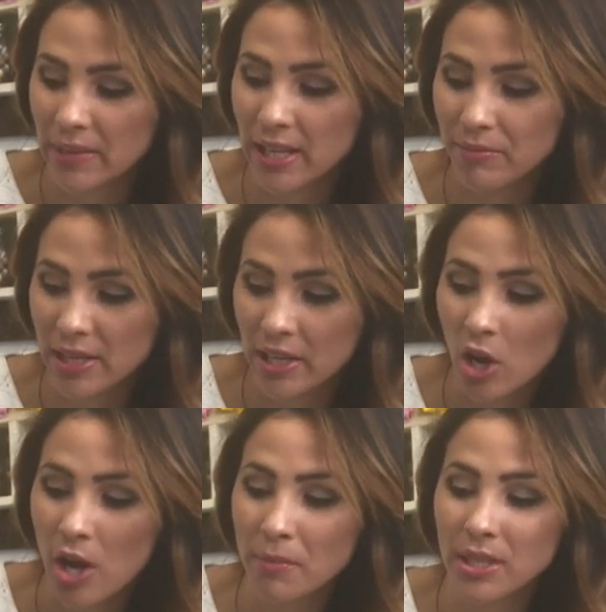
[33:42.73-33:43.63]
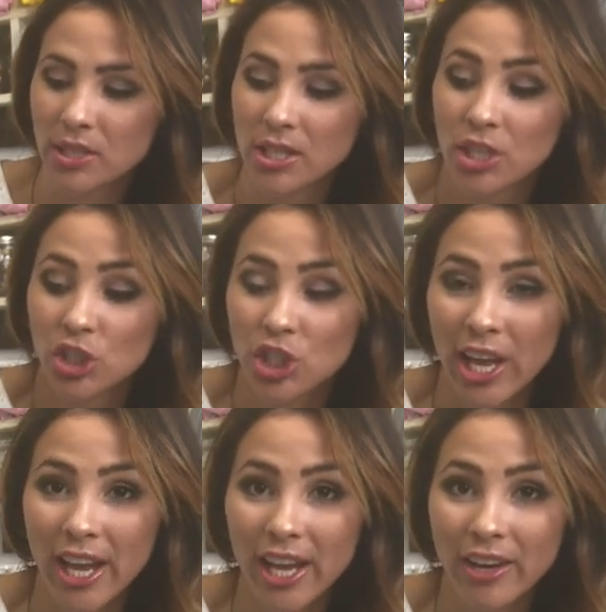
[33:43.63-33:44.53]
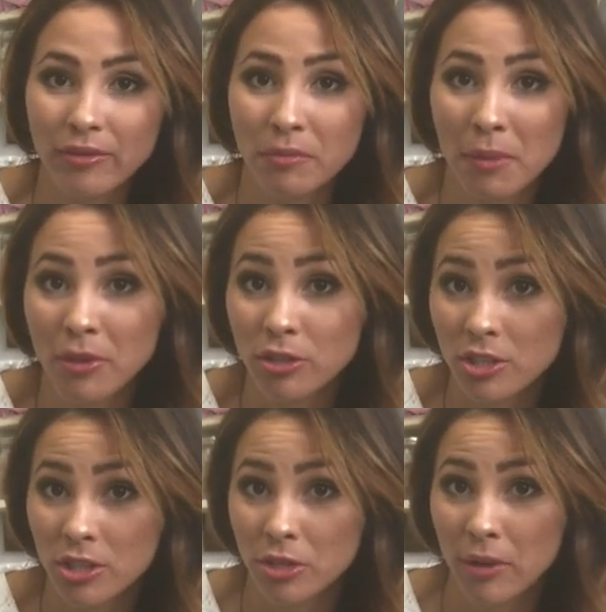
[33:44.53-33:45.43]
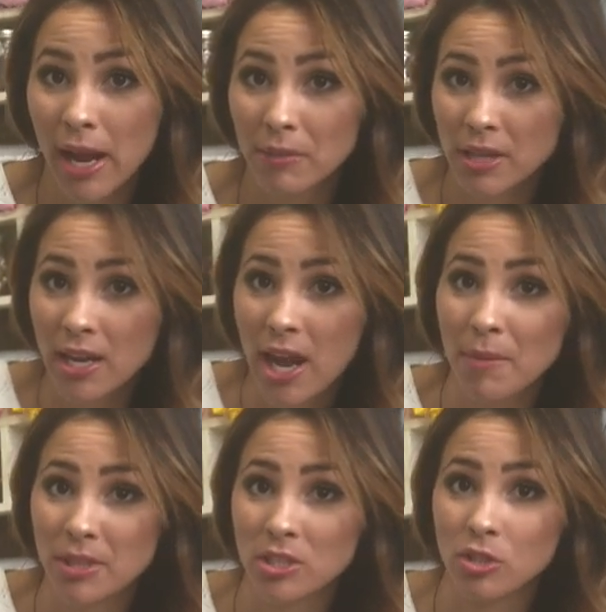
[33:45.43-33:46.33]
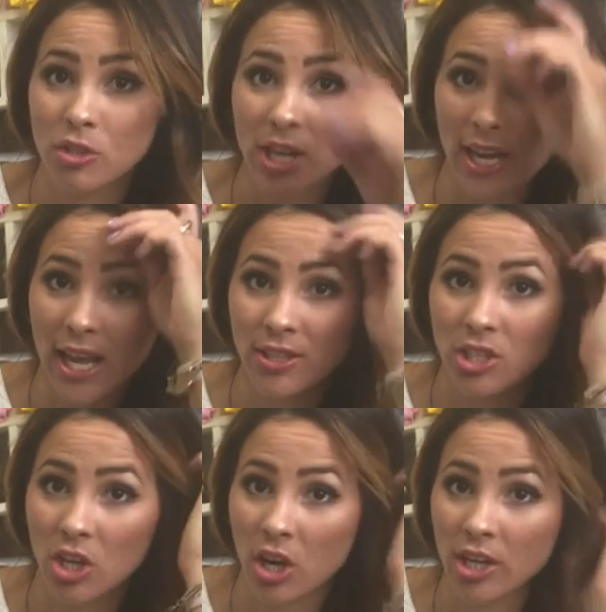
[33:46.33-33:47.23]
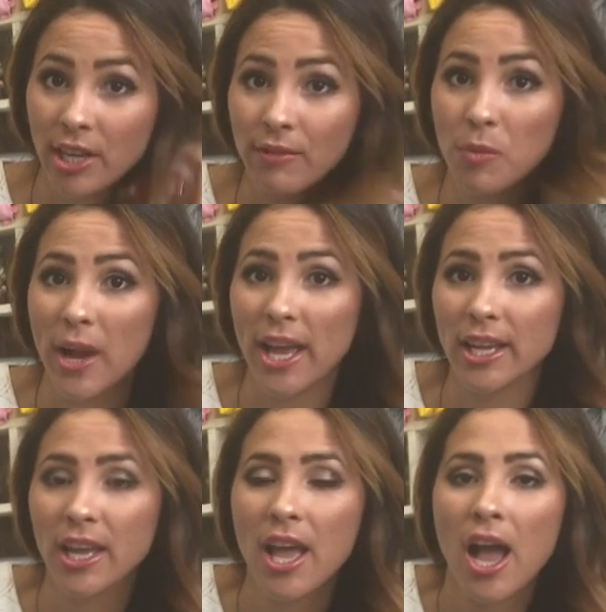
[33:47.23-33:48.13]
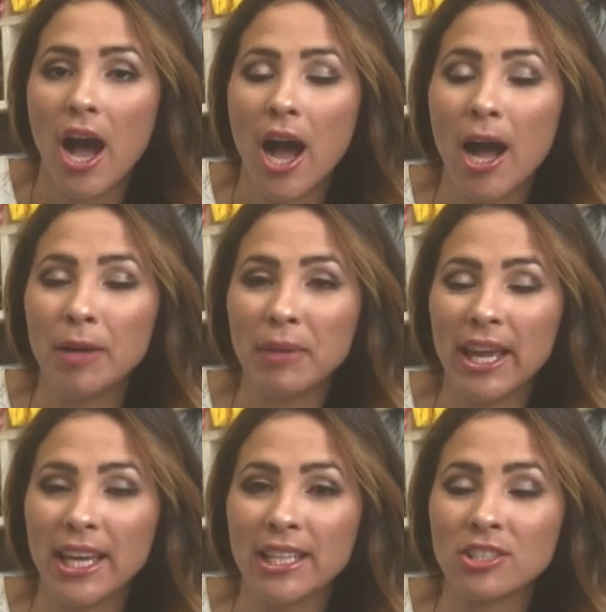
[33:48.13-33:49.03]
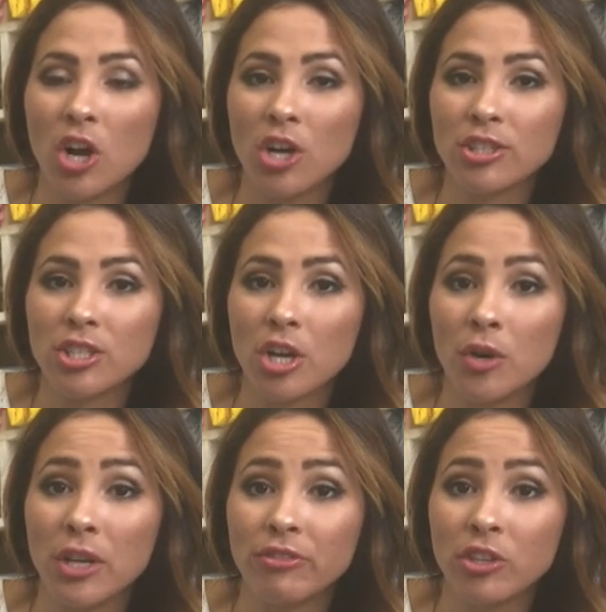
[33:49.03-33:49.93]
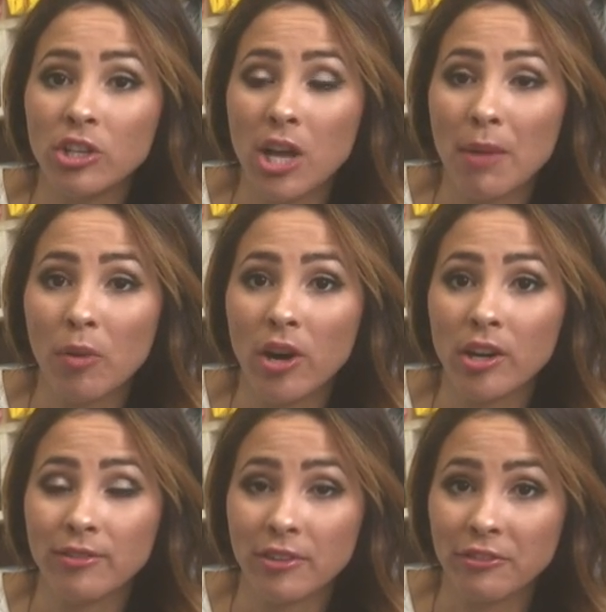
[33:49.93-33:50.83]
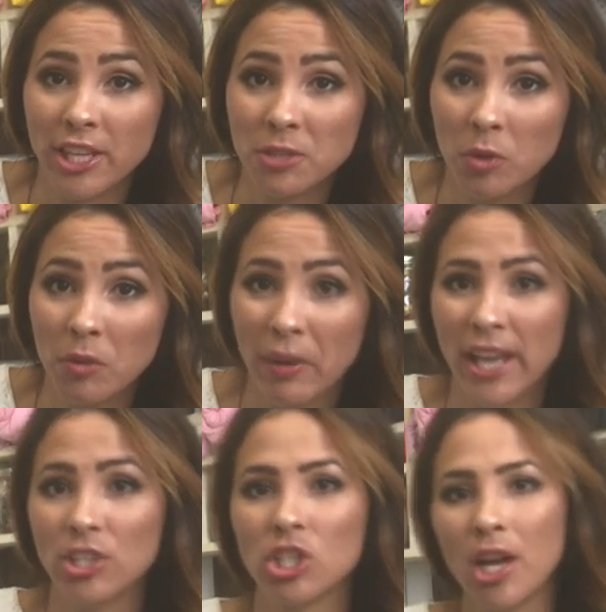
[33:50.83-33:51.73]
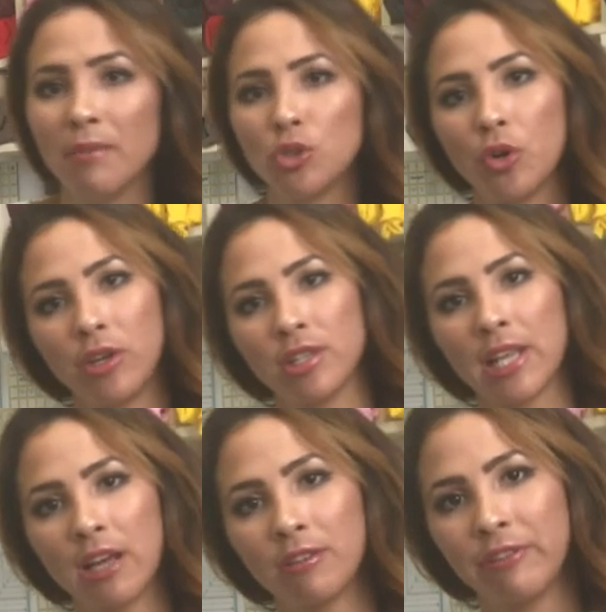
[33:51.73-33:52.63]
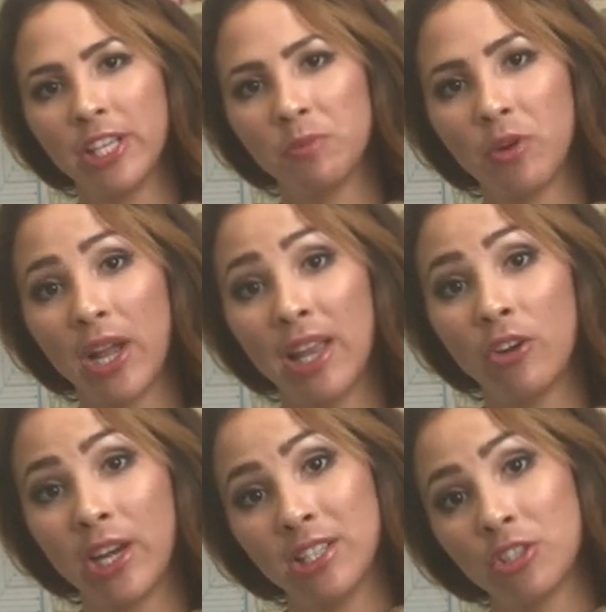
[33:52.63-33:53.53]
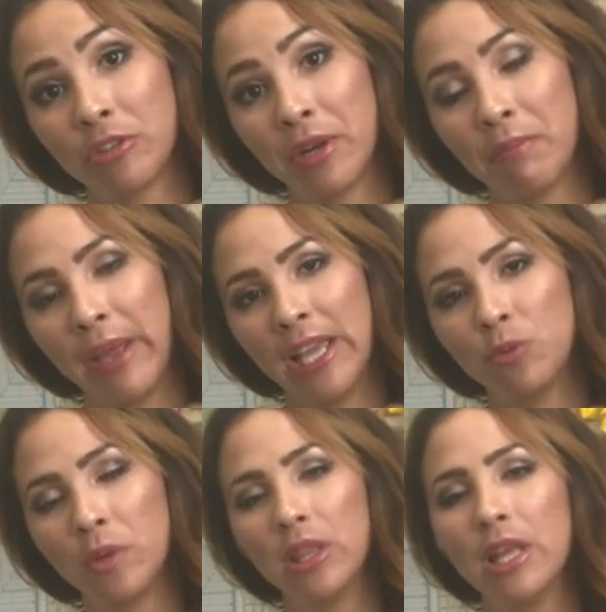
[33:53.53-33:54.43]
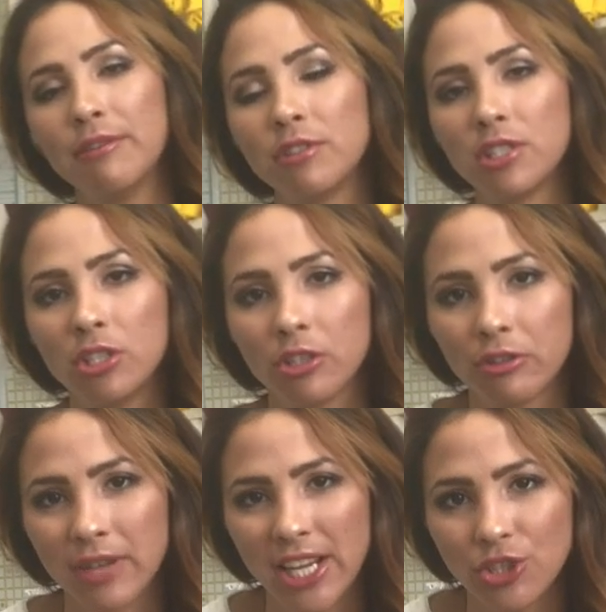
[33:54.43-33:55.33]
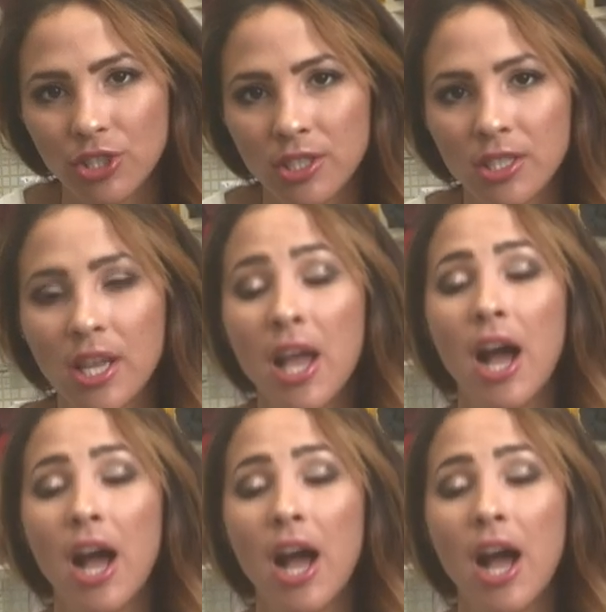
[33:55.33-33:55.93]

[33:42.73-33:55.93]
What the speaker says: give me a comment, share. Remember to subscribe and comment so you can enter our giveaway. And also, if you're not part of our Facebook page, come join us at our Facebook and our Instagram page. We'd love to see your creations.